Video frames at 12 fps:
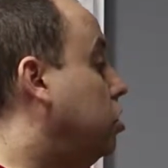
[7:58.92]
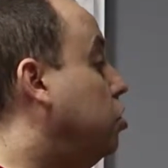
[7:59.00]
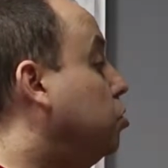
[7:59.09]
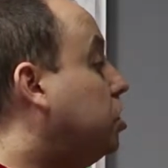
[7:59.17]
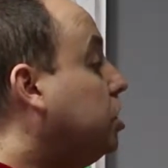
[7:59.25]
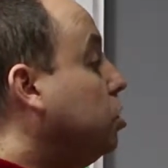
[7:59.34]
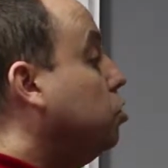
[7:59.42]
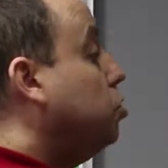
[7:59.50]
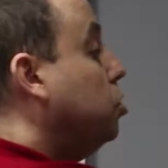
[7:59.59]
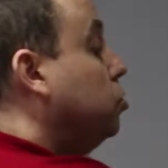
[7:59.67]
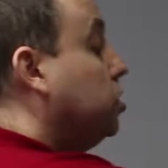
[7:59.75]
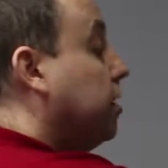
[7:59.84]
you still
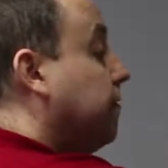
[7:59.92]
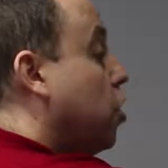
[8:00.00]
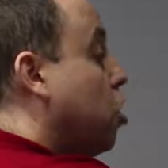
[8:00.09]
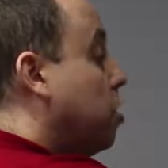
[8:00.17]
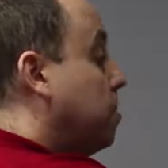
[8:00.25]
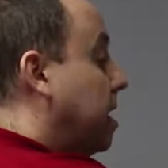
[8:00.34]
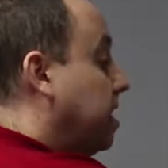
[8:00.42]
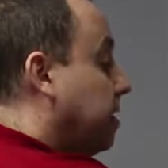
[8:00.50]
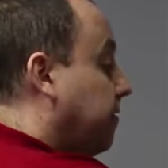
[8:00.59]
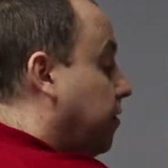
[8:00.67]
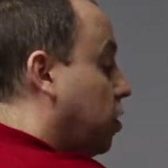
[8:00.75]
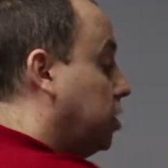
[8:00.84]
use the verb in the
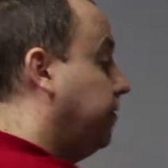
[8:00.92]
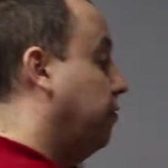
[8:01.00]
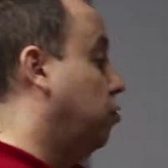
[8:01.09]
first